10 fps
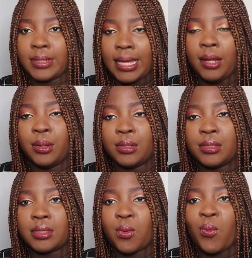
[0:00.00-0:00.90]
or
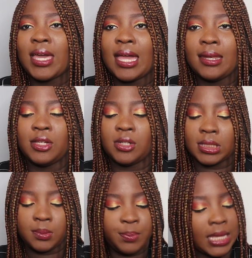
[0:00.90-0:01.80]
nylons. Why can't they
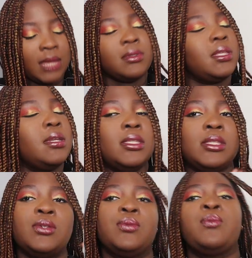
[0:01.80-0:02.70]
just pack everything
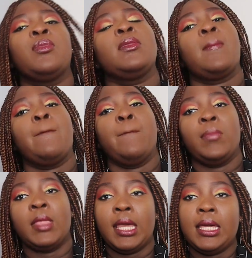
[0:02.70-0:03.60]
into
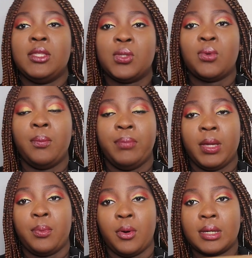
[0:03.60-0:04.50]
one
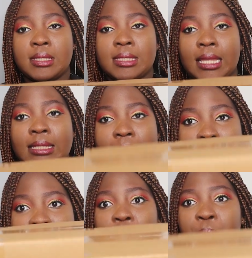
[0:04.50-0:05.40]
big box and
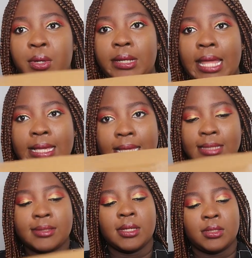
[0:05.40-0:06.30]
deliver one like
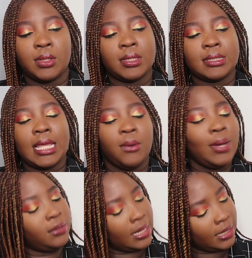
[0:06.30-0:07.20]
ASOS does? Like,
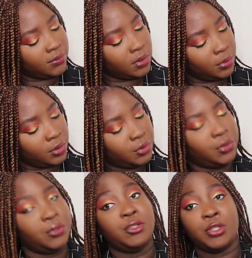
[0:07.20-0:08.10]
why do I have so
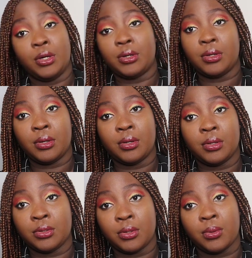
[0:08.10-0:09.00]
much junk
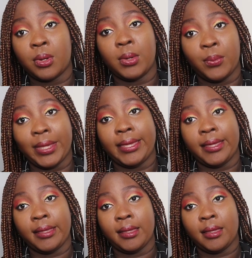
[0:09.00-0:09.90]
to throw
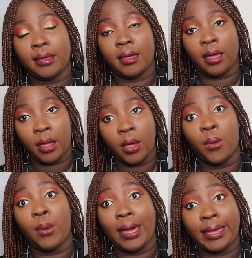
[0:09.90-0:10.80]
away?
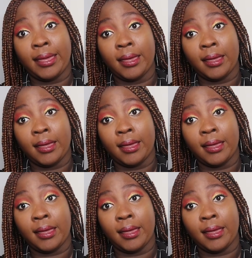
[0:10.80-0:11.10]
Why?